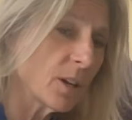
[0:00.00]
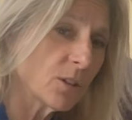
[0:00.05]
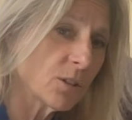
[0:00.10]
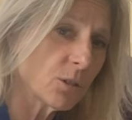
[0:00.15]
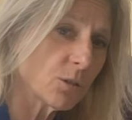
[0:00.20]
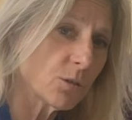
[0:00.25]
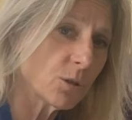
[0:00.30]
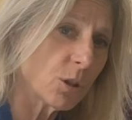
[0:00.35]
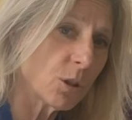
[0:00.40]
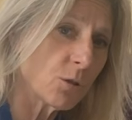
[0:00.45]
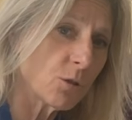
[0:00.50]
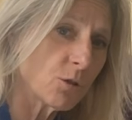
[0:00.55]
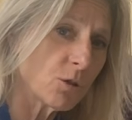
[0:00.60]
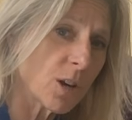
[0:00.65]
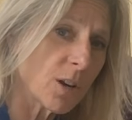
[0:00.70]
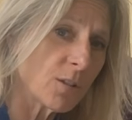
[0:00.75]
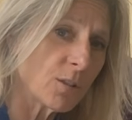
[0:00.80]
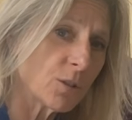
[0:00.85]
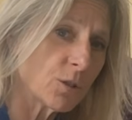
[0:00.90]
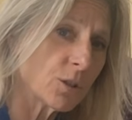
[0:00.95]
So toes
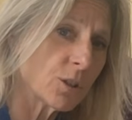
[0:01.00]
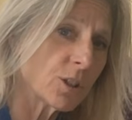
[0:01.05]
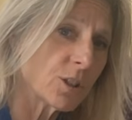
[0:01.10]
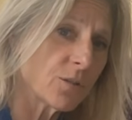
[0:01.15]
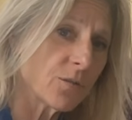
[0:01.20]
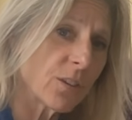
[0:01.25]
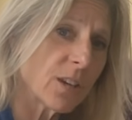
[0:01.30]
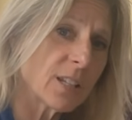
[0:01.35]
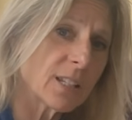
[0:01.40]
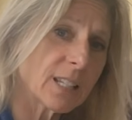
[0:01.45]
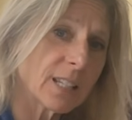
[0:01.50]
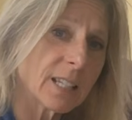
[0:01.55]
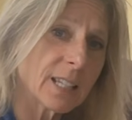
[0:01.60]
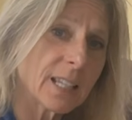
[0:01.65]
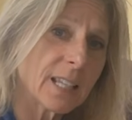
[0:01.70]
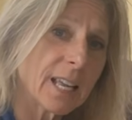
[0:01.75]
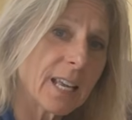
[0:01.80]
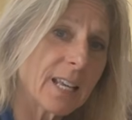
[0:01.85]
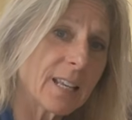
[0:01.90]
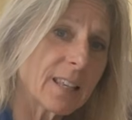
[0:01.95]
travel towards the face,
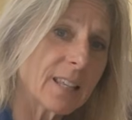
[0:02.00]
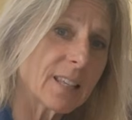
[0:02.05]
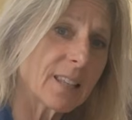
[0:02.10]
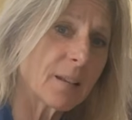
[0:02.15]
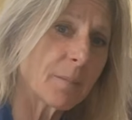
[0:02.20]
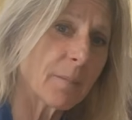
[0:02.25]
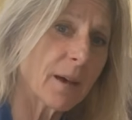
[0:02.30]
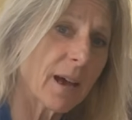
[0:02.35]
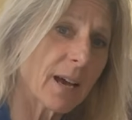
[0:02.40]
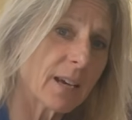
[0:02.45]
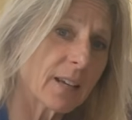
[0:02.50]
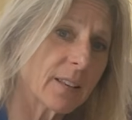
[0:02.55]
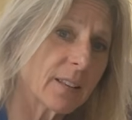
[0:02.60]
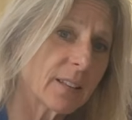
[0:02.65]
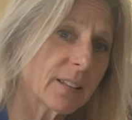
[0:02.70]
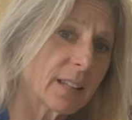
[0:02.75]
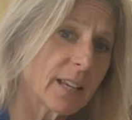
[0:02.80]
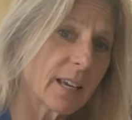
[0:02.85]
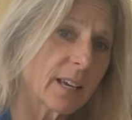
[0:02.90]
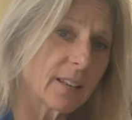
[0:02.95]
lengthen the back of the
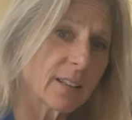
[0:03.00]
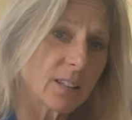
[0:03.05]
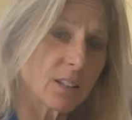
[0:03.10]
leg,